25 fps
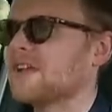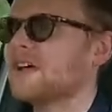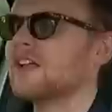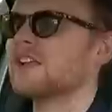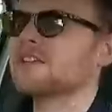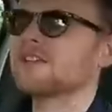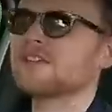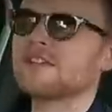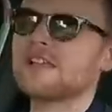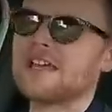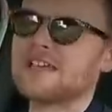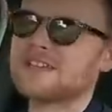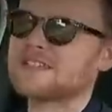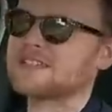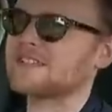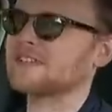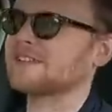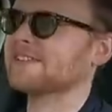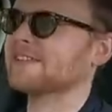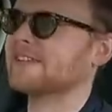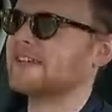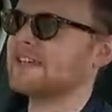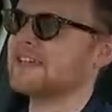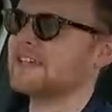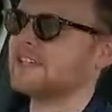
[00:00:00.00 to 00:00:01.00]
a
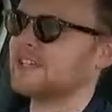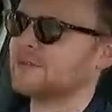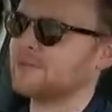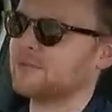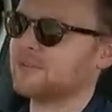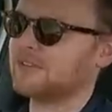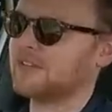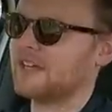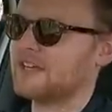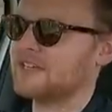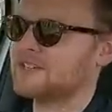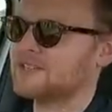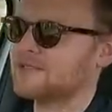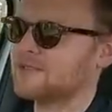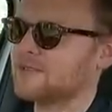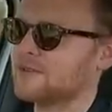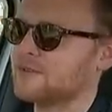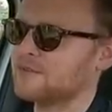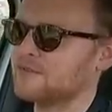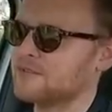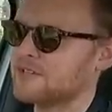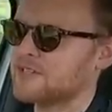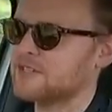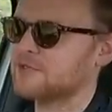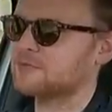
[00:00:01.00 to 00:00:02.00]
lesser league, but they sort
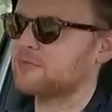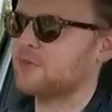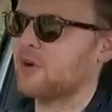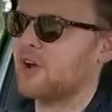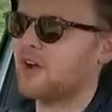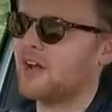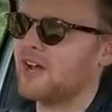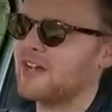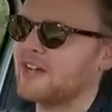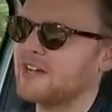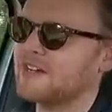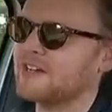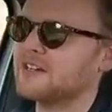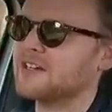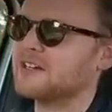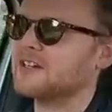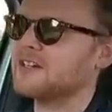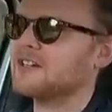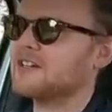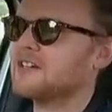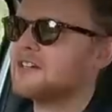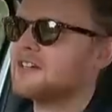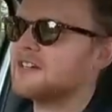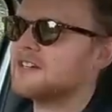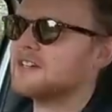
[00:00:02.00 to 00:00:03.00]
of aspire
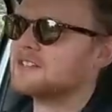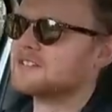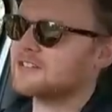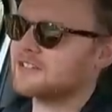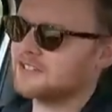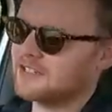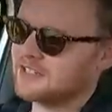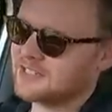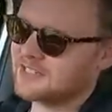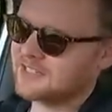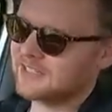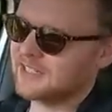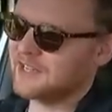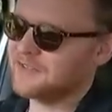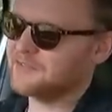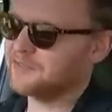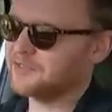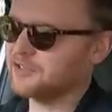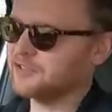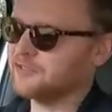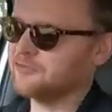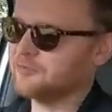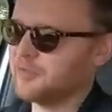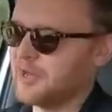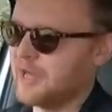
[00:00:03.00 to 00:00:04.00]
to this
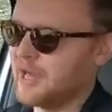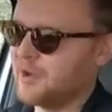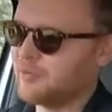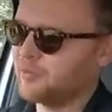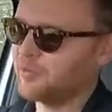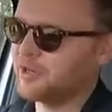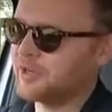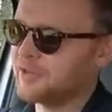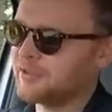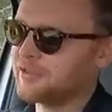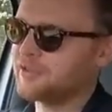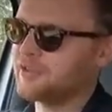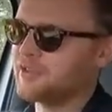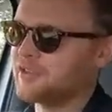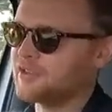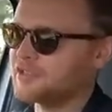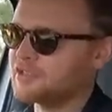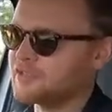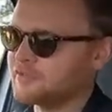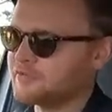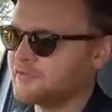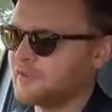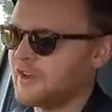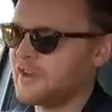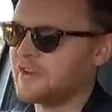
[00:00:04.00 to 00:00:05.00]
level of bandwidth that the
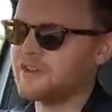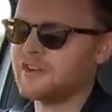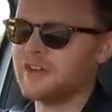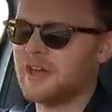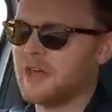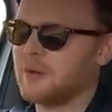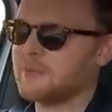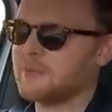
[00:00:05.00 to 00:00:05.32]
Defender